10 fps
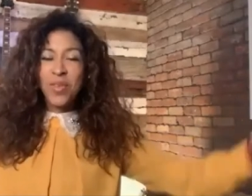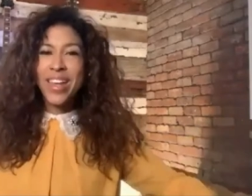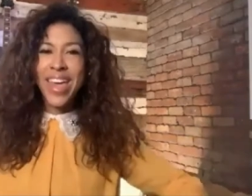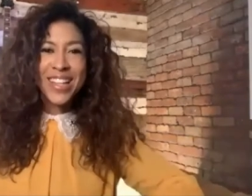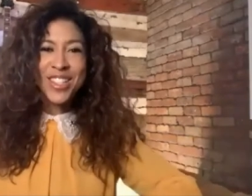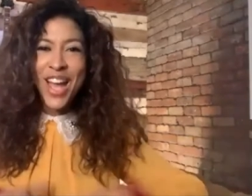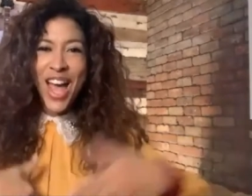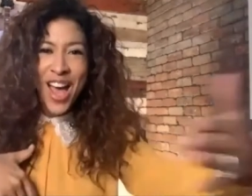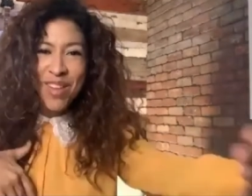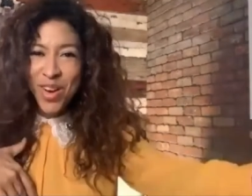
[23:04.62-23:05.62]
catch
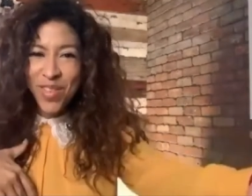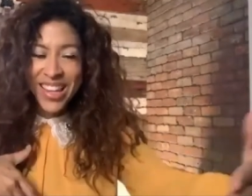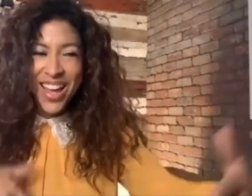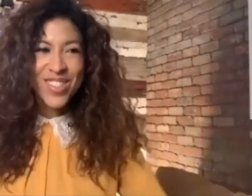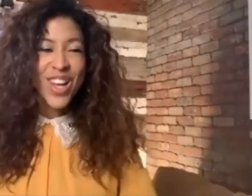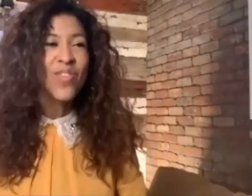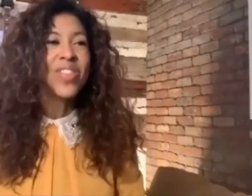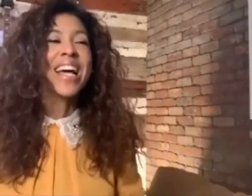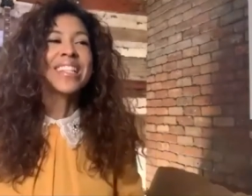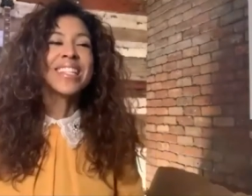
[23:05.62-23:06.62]
up where we left off.
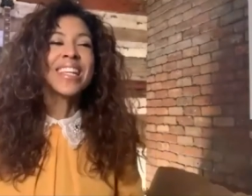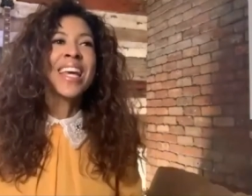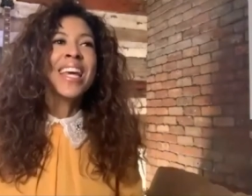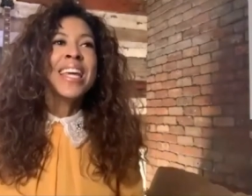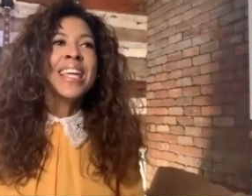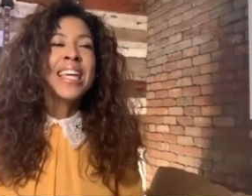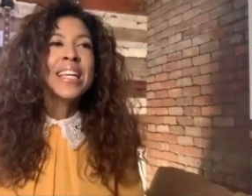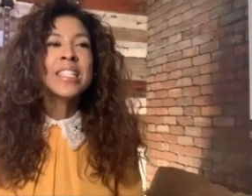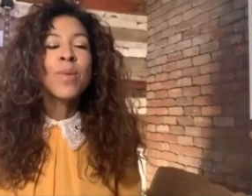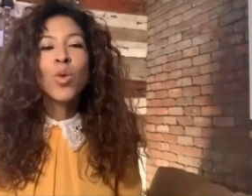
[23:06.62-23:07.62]
He
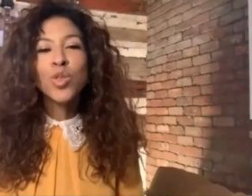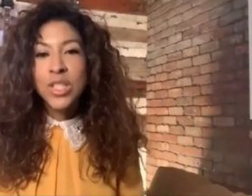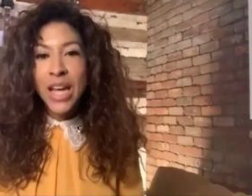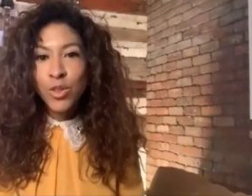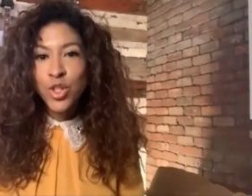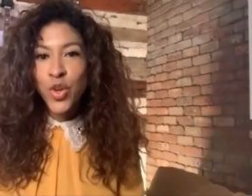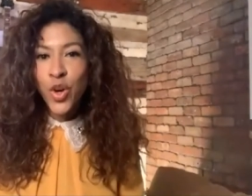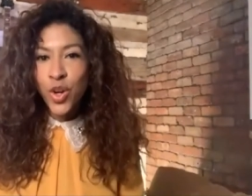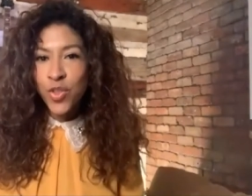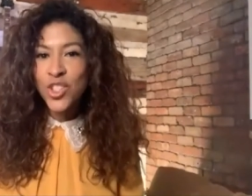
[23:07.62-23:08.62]
is the most
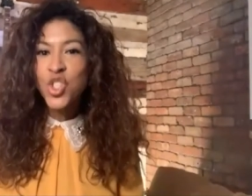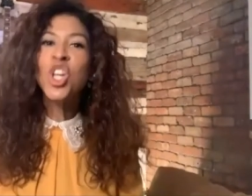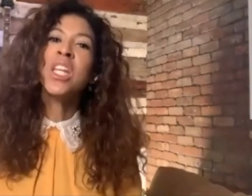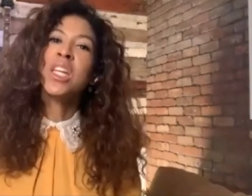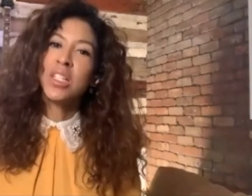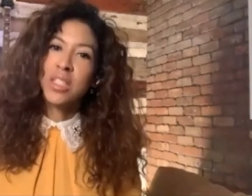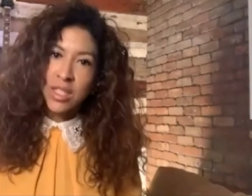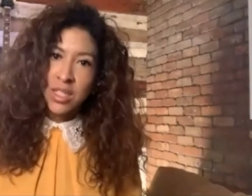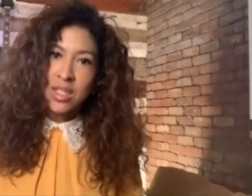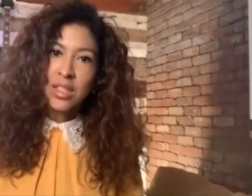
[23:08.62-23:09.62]
down-to-earth
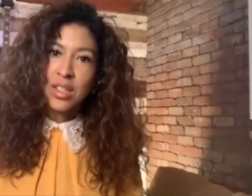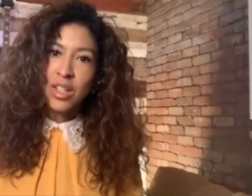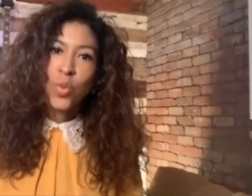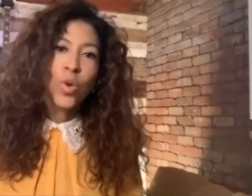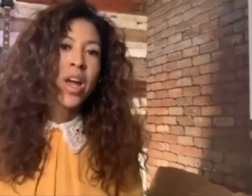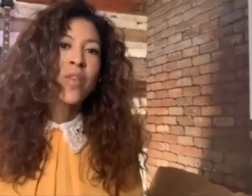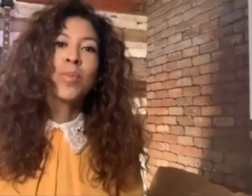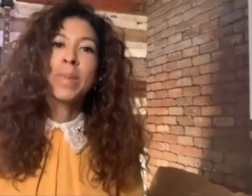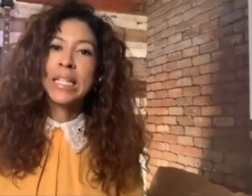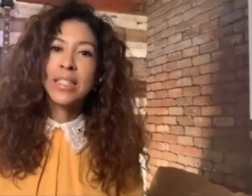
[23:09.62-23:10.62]
genius you will
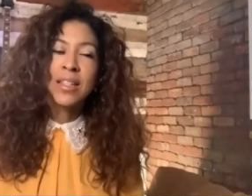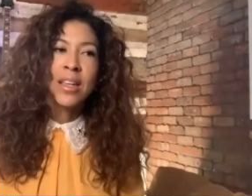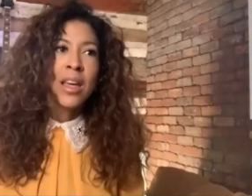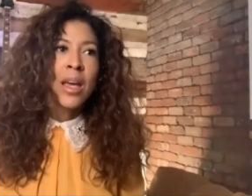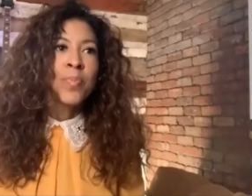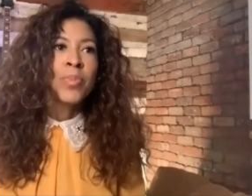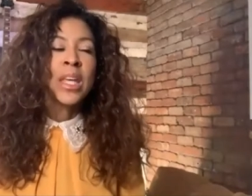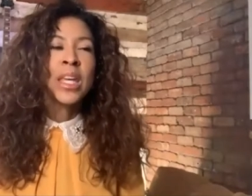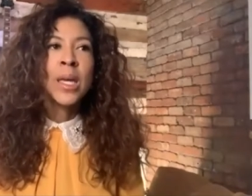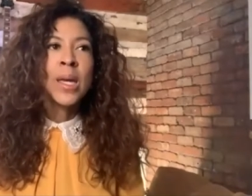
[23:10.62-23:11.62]
ever meet.
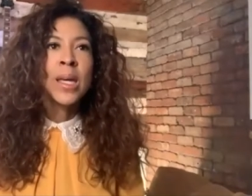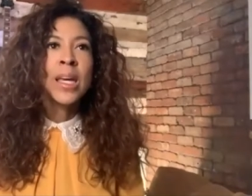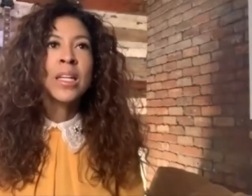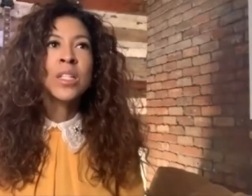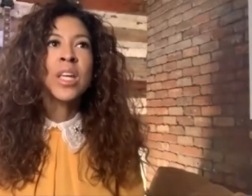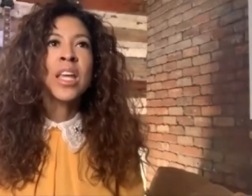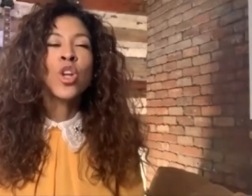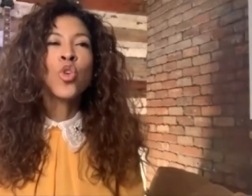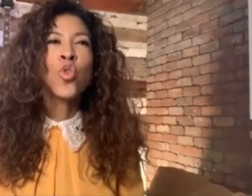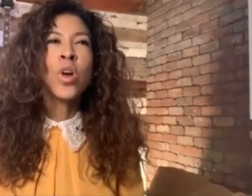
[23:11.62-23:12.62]
He is
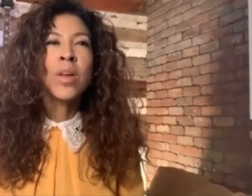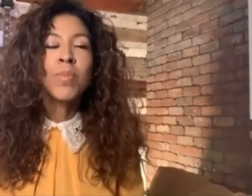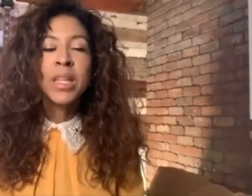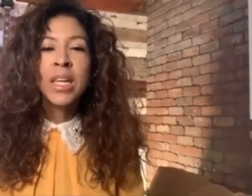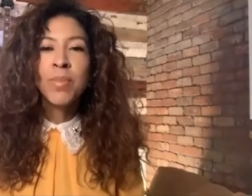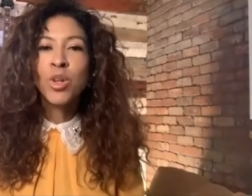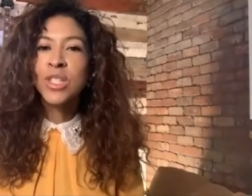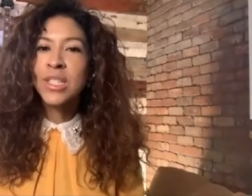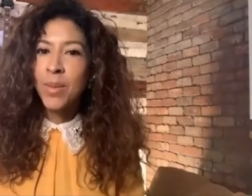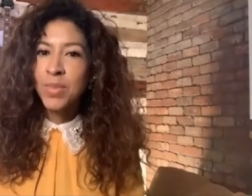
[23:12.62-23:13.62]
incredibly
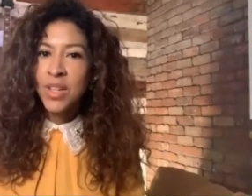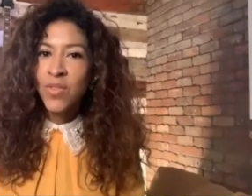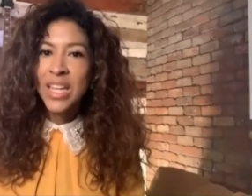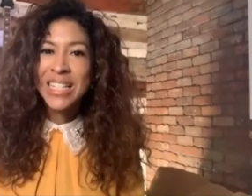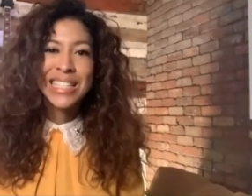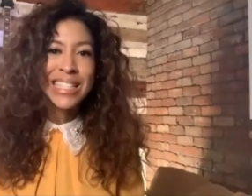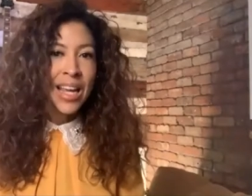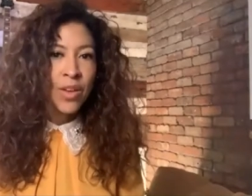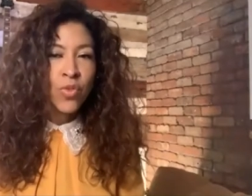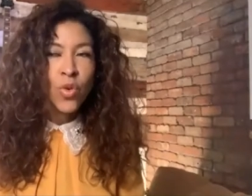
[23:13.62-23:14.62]
perceptive,
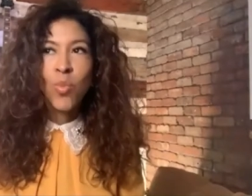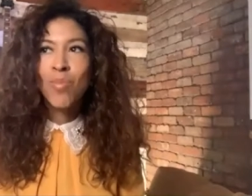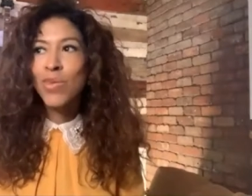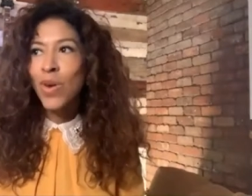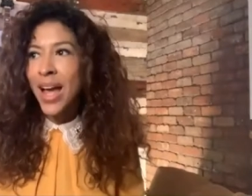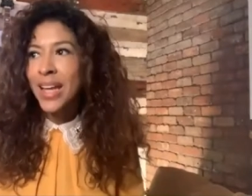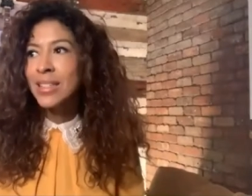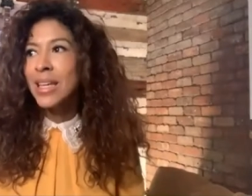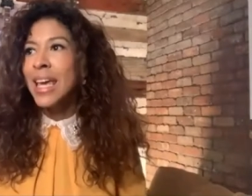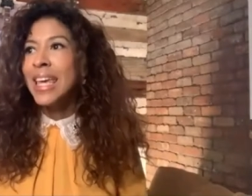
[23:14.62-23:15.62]
insightful,
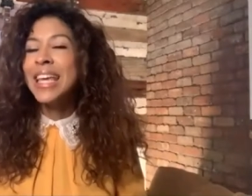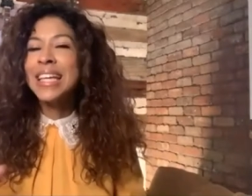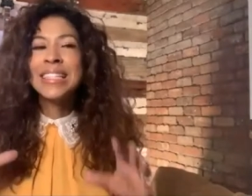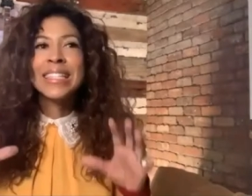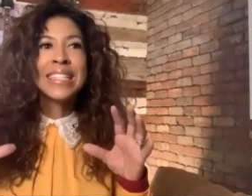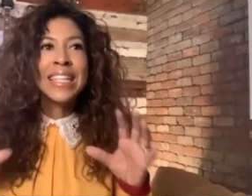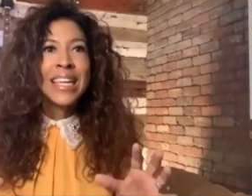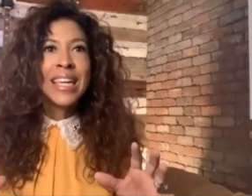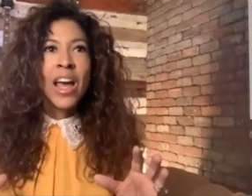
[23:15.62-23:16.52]
bright. He can see